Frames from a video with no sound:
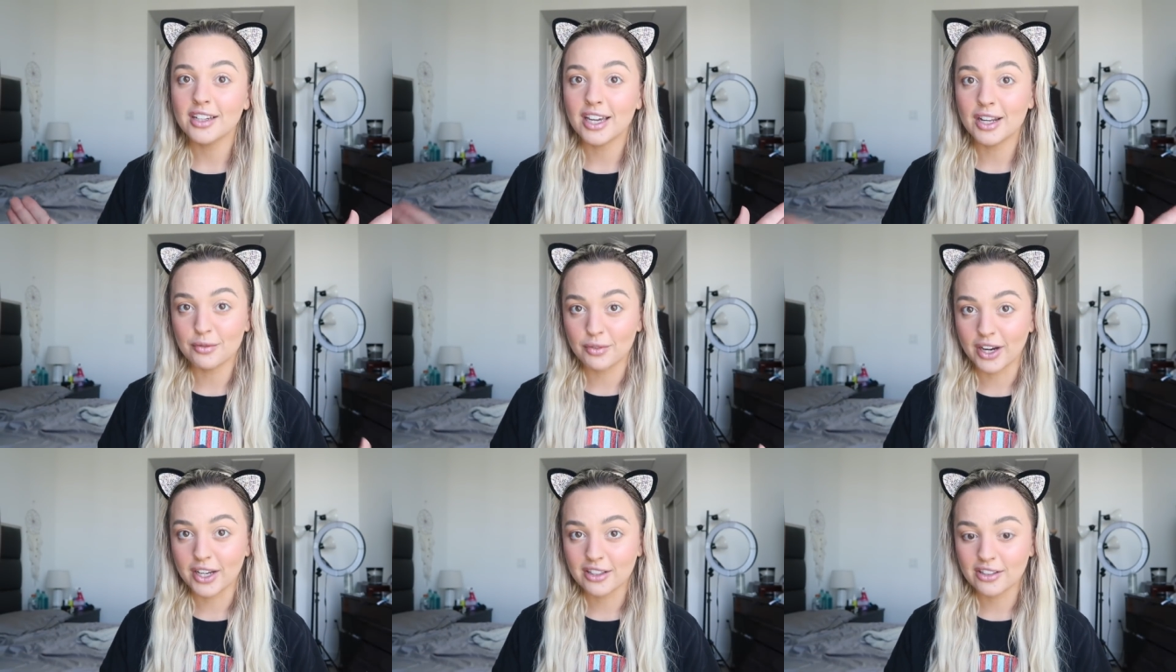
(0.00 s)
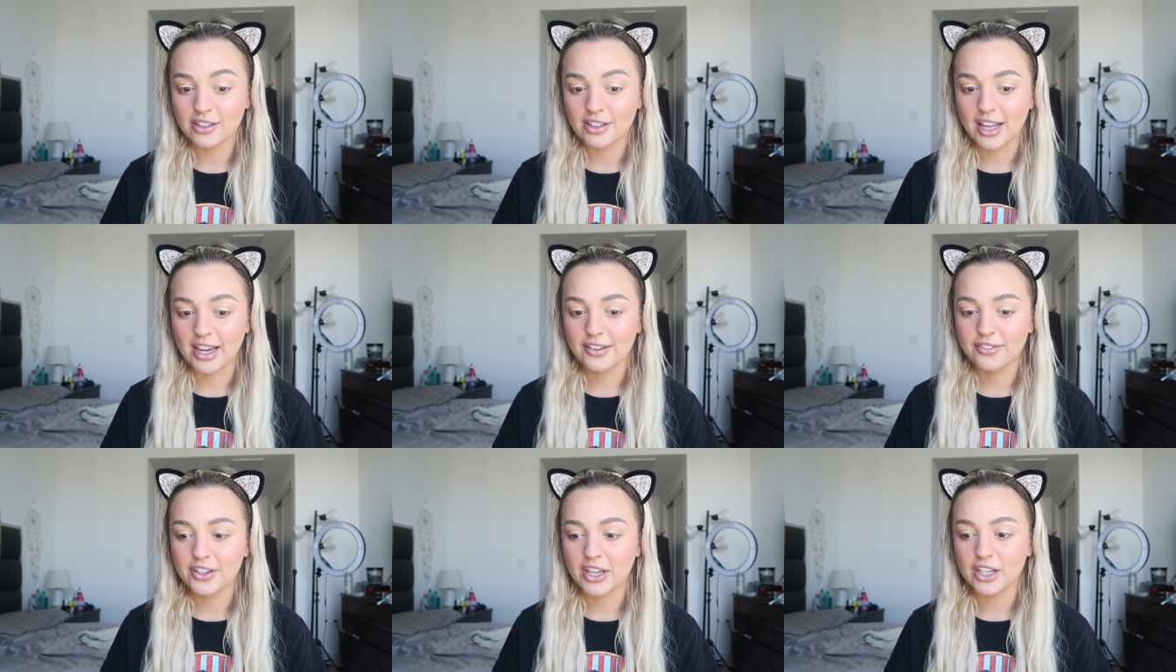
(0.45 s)
in regular
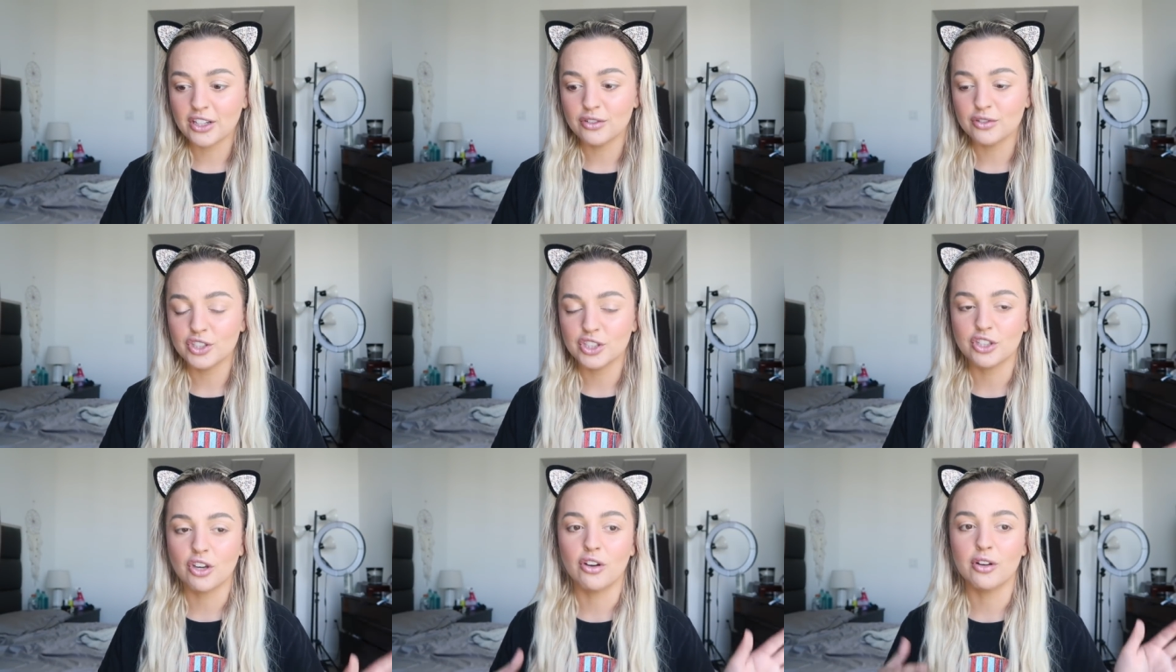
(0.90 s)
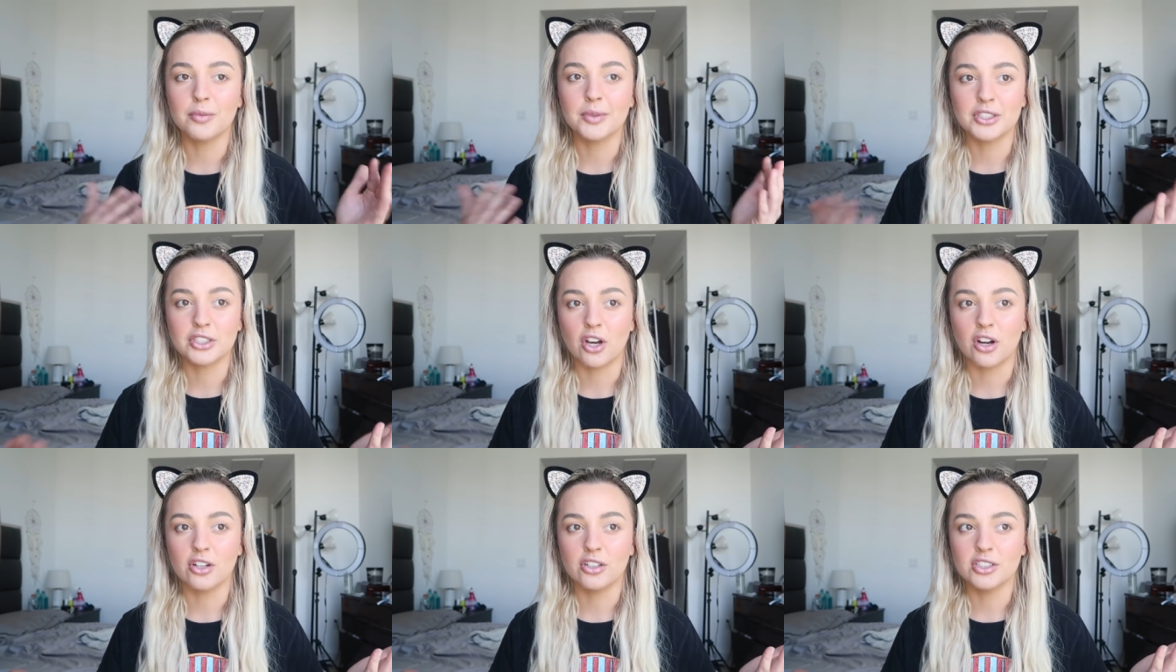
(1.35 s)
life can you just go to
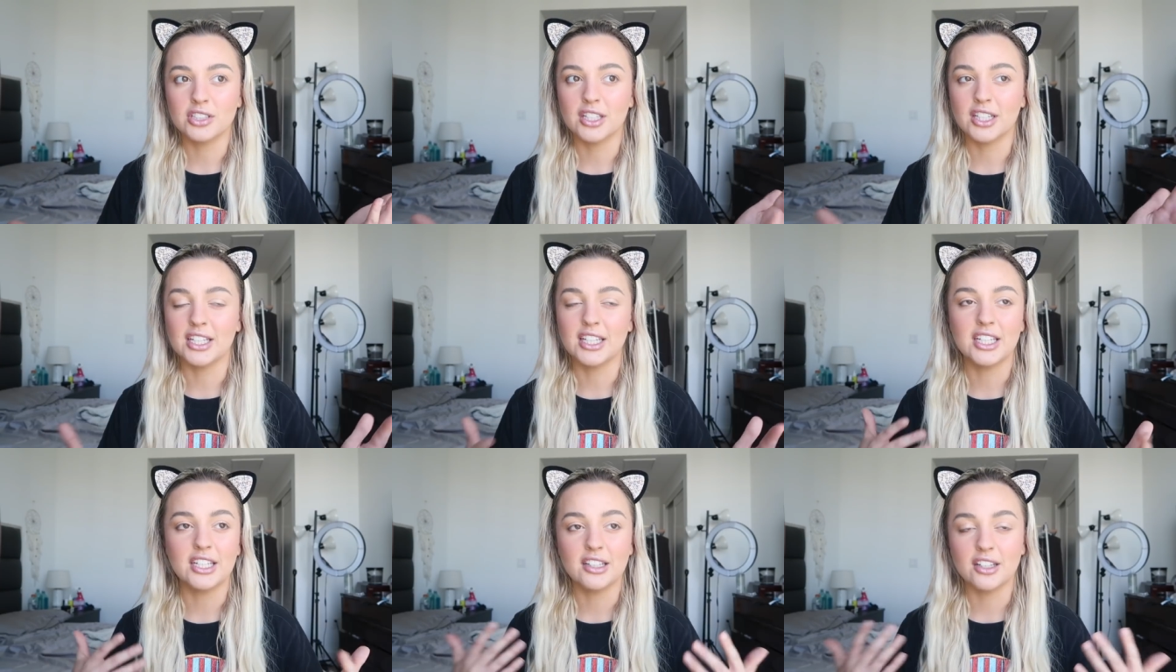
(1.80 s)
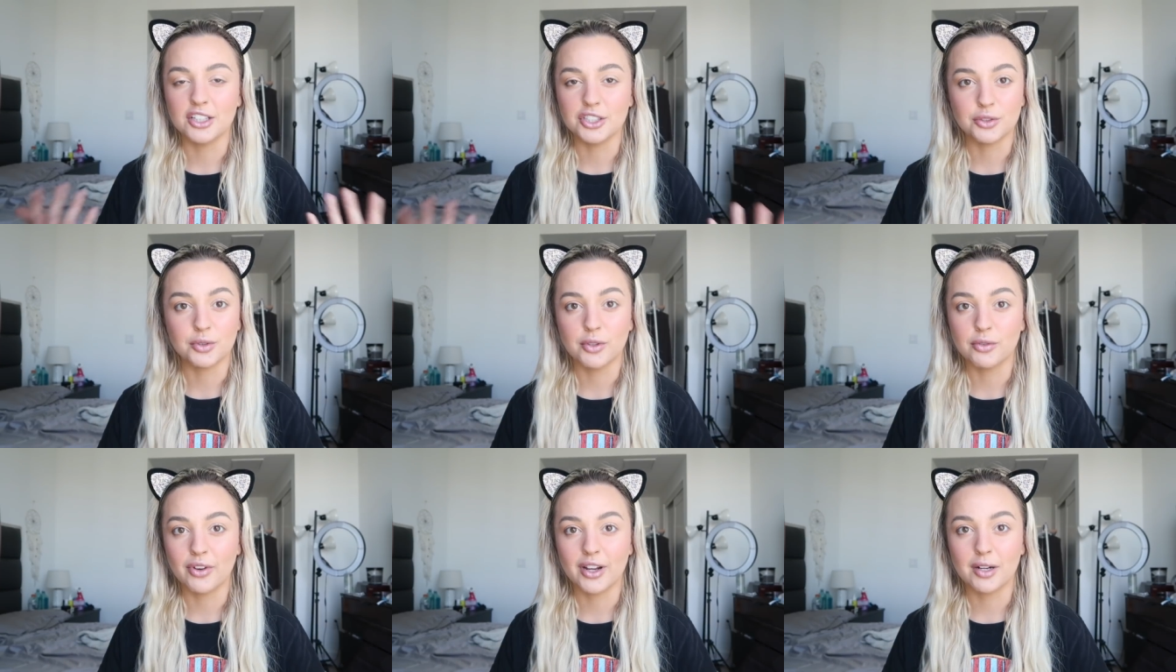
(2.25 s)
McDonald's and like eat lunch
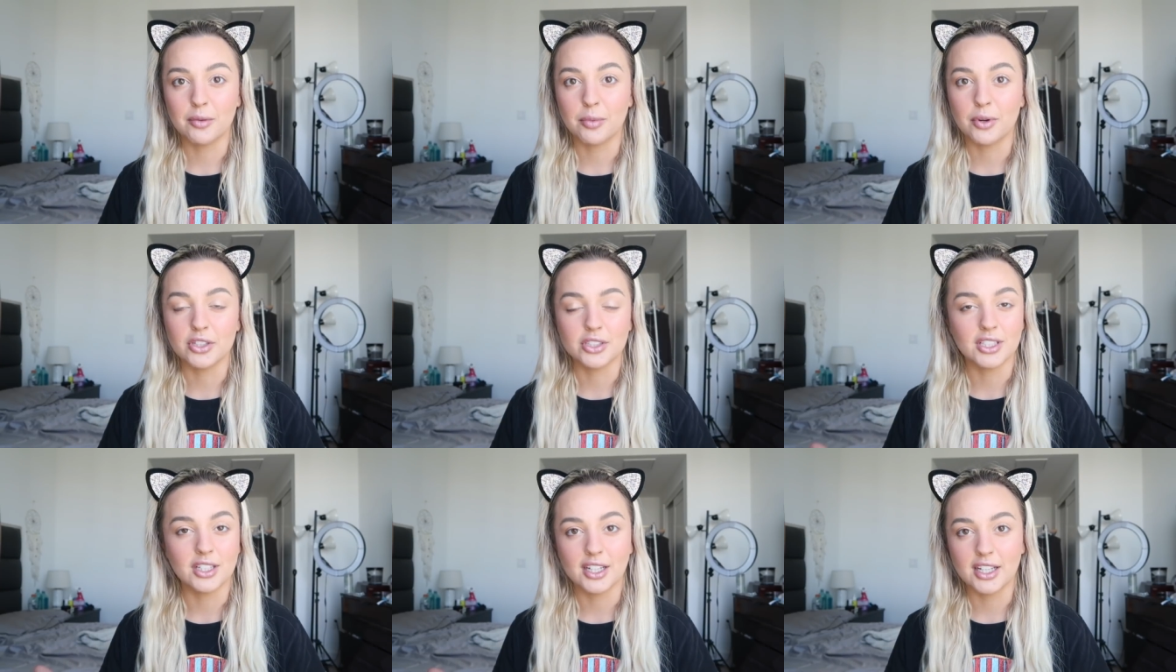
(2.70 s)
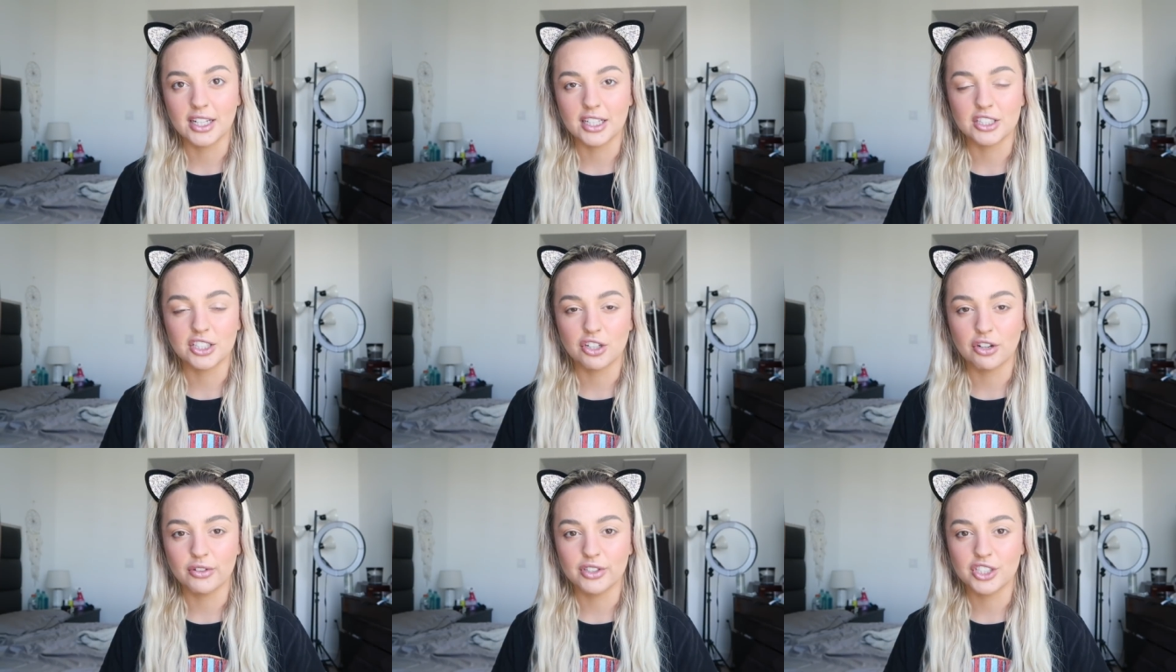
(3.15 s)
with a random person, like get
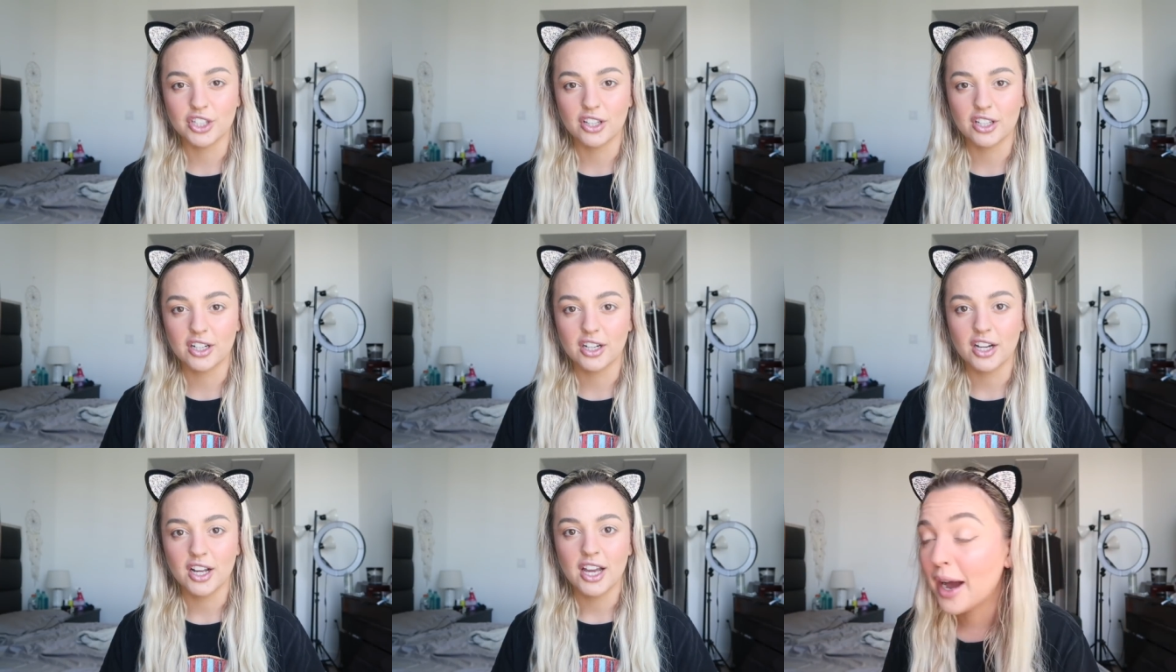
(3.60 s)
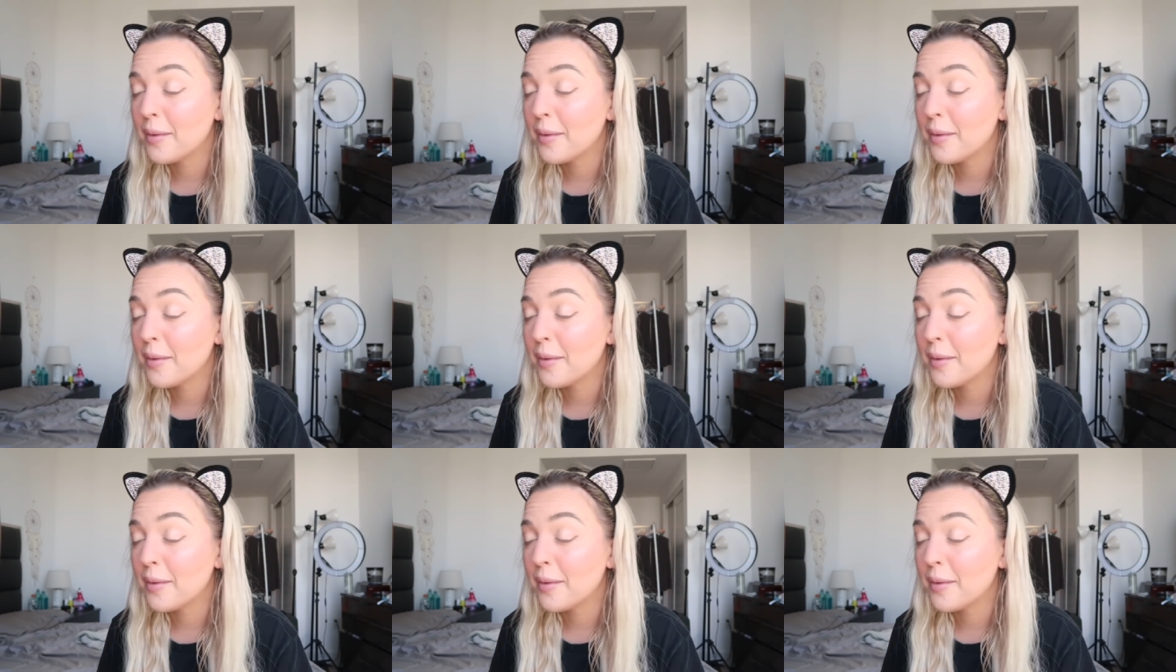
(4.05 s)
to know each other?